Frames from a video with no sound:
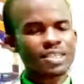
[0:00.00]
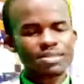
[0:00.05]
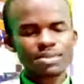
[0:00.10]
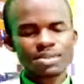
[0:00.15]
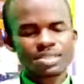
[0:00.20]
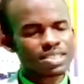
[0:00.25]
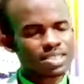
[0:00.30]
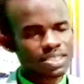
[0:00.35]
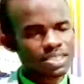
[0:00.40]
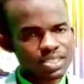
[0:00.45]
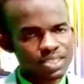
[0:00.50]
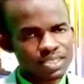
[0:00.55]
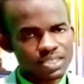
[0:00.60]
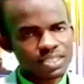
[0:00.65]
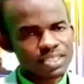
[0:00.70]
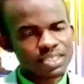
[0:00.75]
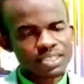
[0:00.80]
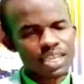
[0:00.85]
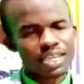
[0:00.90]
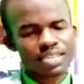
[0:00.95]
number 16,
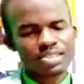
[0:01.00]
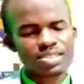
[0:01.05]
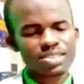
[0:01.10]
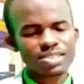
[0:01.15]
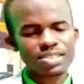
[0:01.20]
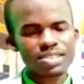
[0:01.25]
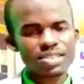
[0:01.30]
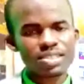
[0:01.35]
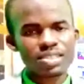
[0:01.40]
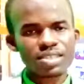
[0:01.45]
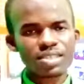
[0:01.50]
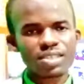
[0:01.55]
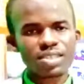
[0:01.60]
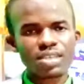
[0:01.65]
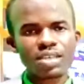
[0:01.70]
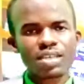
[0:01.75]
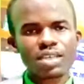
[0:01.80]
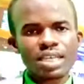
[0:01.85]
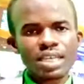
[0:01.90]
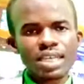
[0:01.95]
he says,
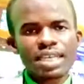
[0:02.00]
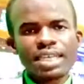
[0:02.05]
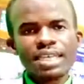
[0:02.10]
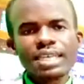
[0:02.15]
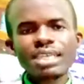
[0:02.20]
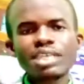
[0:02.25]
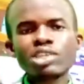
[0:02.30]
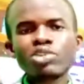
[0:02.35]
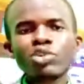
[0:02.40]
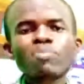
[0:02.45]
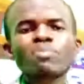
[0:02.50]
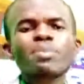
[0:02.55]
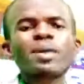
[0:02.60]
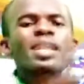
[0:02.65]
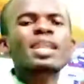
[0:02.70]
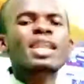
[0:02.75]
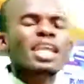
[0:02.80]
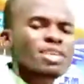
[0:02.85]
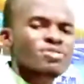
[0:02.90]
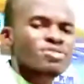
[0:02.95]
He who
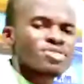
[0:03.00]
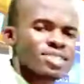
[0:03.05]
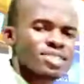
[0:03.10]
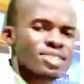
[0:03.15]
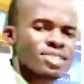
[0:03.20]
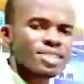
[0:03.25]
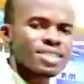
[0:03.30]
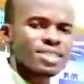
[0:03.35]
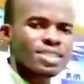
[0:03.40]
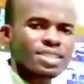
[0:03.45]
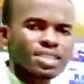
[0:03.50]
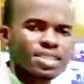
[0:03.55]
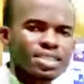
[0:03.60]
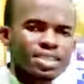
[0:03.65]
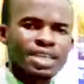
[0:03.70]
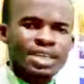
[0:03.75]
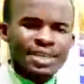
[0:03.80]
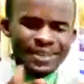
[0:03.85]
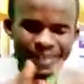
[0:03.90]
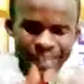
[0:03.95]
believes,
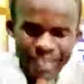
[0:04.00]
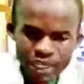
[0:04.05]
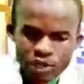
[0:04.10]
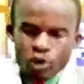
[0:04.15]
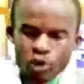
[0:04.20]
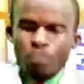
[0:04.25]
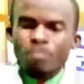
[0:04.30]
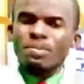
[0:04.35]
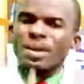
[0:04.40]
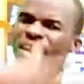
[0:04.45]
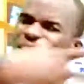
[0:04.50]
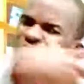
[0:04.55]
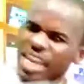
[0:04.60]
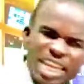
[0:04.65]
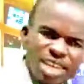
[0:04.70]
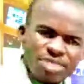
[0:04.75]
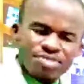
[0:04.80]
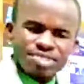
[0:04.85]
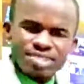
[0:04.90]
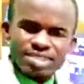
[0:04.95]
he who
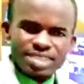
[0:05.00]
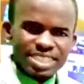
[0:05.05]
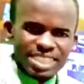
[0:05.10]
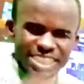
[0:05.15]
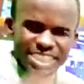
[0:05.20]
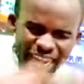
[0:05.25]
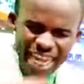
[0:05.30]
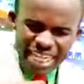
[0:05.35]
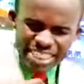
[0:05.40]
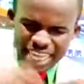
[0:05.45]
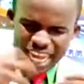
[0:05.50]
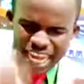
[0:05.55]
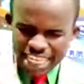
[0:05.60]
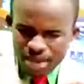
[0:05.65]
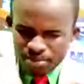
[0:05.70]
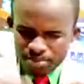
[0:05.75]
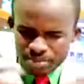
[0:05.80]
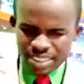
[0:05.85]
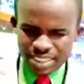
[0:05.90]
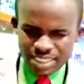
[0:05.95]
believes that I
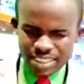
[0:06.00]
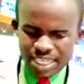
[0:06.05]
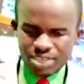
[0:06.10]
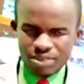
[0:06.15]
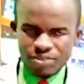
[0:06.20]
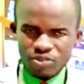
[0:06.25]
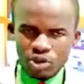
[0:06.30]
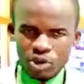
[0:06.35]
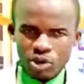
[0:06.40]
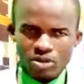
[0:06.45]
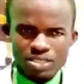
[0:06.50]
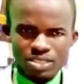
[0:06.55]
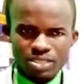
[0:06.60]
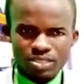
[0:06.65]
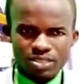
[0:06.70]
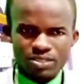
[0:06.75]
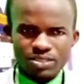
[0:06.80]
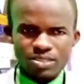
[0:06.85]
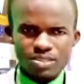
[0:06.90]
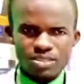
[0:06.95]
am the Son of God,
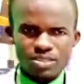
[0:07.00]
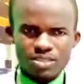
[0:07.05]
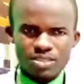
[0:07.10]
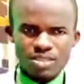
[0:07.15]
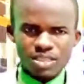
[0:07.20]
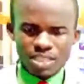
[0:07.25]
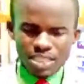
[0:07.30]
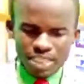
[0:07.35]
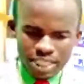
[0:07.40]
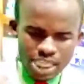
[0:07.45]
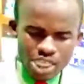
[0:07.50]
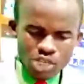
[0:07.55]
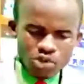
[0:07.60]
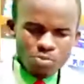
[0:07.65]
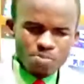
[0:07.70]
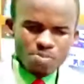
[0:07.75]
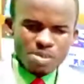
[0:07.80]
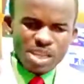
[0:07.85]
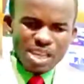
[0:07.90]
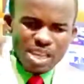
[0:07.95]
he
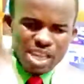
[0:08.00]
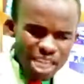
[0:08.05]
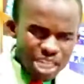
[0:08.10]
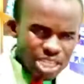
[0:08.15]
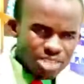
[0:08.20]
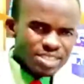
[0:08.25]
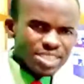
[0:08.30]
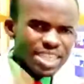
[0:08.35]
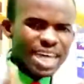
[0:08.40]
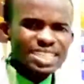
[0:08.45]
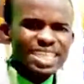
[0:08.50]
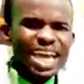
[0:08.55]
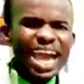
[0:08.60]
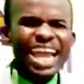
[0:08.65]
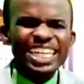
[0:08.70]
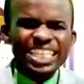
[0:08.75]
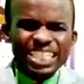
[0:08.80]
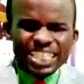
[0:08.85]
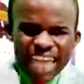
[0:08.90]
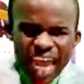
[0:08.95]
who believes that
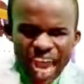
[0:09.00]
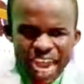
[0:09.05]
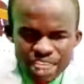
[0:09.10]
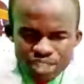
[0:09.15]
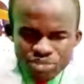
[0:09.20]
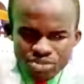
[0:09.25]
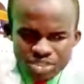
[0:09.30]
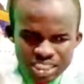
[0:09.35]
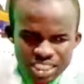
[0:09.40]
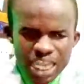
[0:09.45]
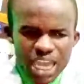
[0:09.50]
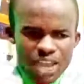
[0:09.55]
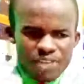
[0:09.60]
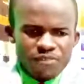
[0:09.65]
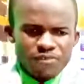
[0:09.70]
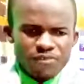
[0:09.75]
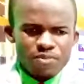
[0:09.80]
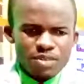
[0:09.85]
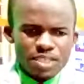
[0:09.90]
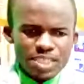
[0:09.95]
I died to save
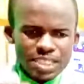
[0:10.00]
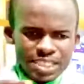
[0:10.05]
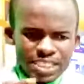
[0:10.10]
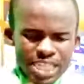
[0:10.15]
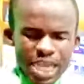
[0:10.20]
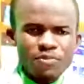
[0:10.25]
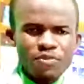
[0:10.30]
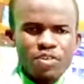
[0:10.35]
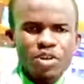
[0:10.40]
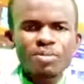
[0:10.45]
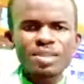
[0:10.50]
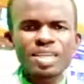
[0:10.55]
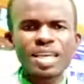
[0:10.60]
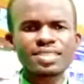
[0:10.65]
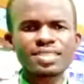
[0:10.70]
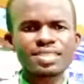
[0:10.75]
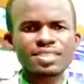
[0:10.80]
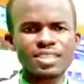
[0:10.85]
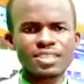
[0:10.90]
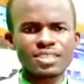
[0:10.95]
them from their
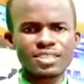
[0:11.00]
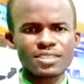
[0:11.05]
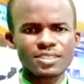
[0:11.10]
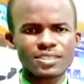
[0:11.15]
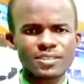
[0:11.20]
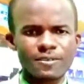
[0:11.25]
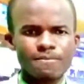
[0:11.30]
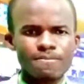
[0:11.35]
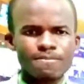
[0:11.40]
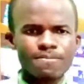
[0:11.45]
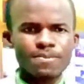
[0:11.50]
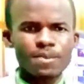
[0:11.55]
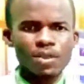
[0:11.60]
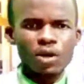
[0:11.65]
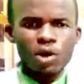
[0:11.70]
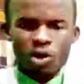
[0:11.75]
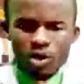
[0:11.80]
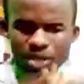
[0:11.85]
sins, or